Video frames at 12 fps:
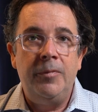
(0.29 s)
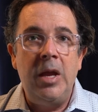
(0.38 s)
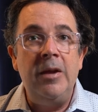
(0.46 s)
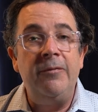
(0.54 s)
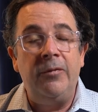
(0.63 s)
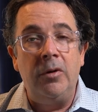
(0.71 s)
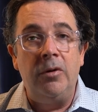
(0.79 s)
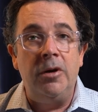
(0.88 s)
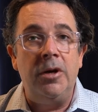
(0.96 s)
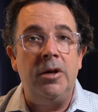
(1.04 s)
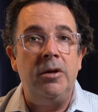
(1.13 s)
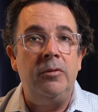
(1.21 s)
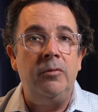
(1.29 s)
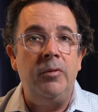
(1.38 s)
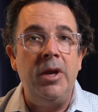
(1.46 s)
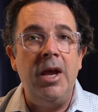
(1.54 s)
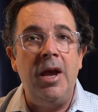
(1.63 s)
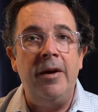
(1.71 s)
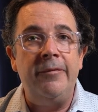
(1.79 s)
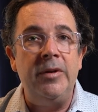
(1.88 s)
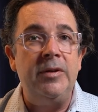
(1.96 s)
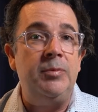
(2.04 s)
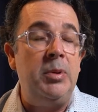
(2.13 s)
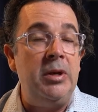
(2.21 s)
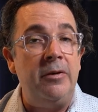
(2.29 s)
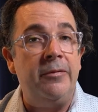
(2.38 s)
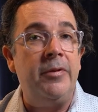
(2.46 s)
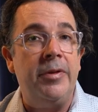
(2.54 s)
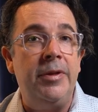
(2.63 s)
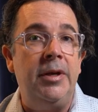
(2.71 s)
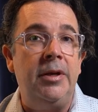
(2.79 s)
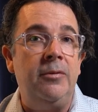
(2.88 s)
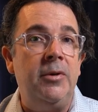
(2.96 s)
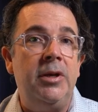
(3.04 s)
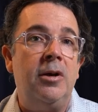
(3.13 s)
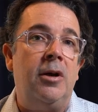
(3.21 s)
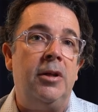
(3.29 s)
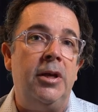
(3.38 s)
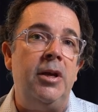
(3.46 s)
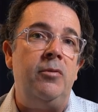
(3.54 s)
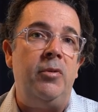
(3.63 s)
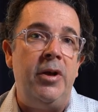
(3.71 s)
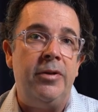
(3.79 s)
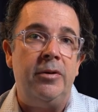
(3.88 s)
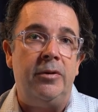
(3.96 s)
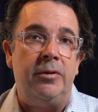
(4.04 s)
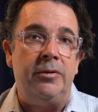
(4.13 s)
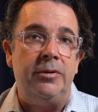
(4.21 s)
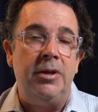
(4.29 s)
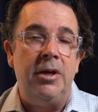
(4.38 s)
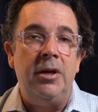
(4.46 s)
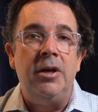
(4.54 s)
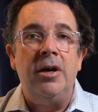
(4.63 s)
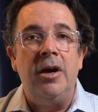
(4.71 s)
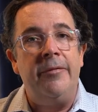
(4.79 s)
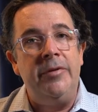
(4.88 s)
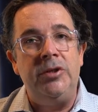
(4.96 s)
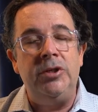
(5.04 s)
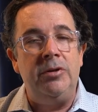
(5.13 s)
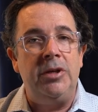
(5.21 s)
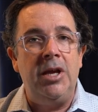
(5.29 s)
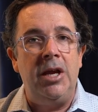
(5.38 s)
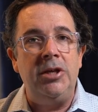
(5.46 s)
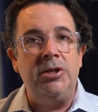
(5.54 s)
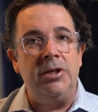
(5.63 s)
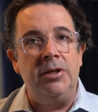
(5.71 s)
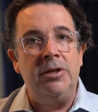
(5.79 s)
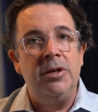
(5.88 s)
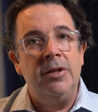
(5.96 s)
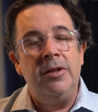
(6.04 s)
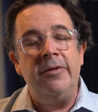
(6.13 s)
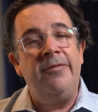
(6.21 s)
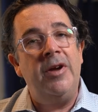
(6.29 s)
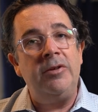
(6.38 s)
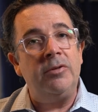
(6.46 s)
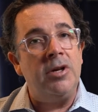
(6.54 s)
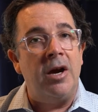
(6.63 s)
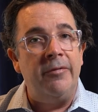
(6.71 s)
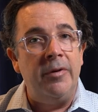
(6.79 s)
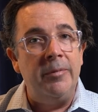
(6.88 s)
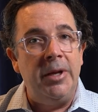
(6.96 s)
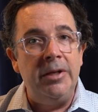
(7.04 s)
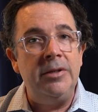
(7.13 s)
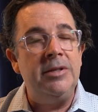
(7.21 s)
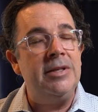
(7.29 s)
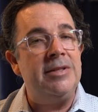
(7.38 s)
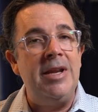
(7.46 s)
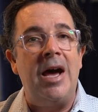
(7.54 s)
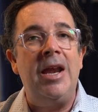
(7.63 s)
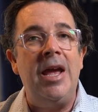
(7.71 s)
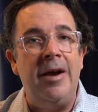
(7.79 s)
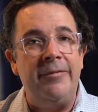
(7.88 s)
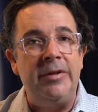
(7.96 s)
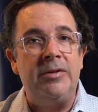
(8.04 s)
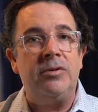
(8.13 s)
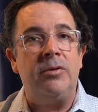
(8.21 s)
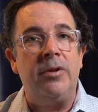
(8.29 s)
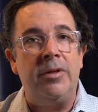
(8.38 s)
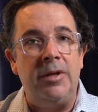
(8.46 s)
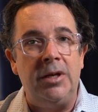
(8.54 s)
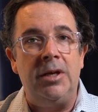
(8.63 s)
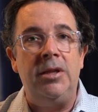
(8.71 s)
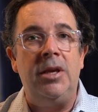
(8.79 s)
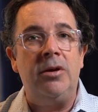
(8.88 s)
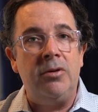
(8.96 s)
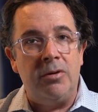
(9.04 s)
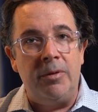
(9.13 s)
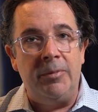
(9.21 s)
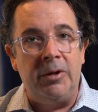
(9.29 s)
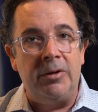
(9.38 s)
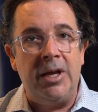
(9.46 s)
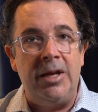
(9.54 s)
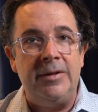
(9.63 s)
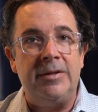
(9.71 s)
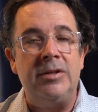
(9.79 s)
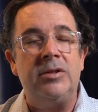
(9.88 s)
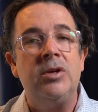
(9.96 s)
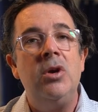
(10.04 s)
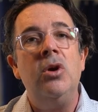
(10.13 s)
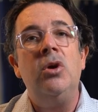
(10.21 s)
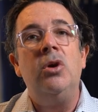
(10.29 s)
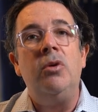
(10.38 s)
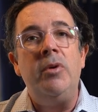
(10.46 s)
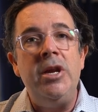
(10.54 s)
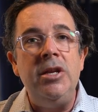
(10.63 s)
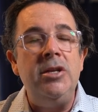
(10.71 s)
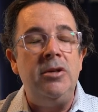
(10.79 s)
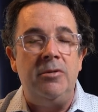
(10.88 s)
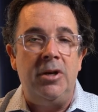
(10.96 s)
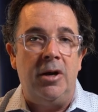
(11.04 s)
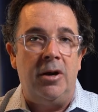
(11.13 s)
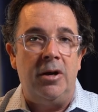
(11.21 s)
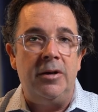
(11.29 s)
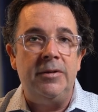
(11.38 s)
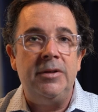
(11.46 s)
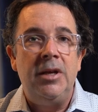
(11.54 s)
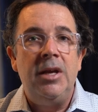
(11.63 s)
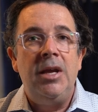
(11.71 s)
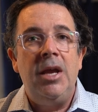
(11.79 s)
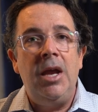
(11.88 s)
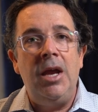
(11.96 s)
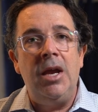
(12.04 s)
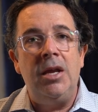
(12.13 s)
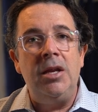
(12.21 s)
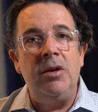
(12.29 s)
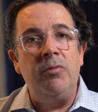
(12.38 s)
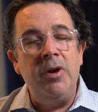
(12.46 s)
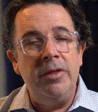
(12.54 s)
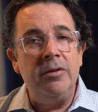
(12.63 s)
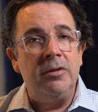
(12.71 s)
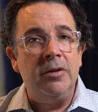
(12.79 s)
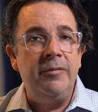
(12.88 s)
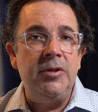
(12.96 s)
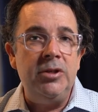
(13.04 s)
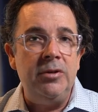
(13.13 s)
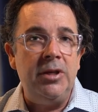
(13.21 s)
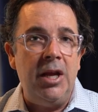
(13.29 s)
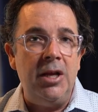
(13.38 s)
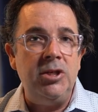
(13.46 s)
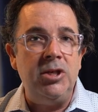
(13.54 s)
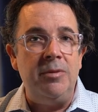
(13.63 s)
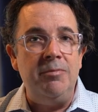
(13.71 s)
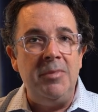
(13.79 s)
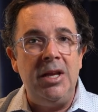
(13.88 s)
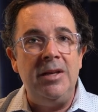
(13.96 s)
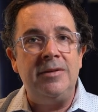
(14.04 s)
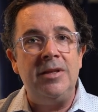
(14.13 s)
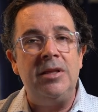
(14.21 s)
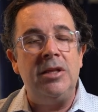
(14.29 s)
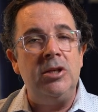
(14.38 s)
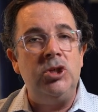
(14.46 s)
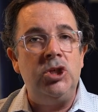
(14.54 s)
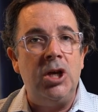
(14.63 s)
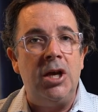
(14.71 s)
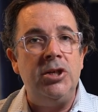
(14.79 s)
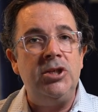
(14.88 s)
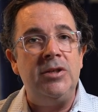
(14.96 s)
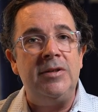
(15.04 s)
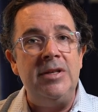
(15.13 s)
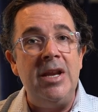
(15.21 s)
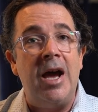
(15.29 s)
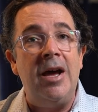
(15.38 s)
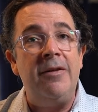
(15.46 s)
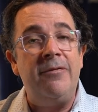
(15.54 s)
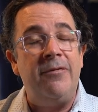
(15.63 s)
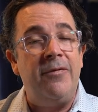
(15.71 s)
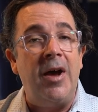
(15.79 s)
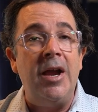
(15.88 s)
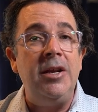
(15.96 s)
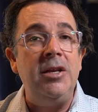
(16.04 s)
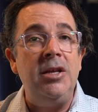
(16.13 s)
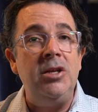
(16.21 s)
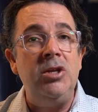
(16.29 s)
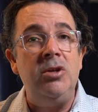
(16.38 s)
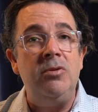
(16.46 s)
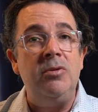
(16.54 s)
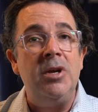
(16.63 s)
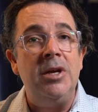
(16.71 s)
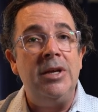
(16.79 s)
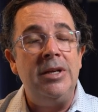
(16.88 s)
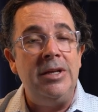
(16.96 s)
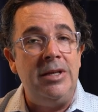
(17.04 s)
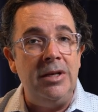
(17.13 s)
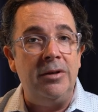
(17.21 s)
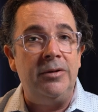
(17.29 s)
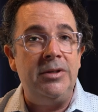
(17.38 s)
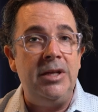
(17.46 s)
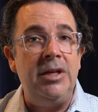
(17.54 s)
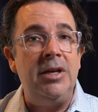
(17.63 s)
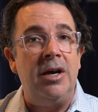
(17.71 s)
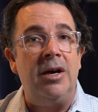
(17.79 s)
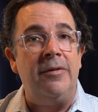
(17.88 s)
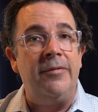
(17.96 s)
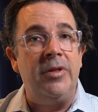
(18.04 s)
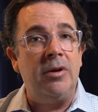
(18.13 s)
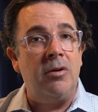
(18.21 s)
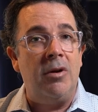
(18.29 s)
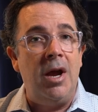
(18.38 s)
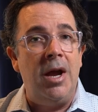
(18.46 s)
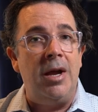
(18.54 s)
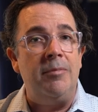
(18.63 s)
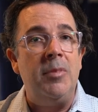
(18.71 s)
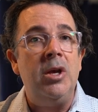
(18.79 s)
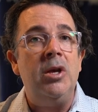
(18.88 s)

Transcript: In Florida, we have this beautiful thing we call a withhold of adjudication. The federal government does not have this sort of thing in their criminal cases. We do in ours. And a withhold of adjudication means that the judge is not finding you guilty of the crime.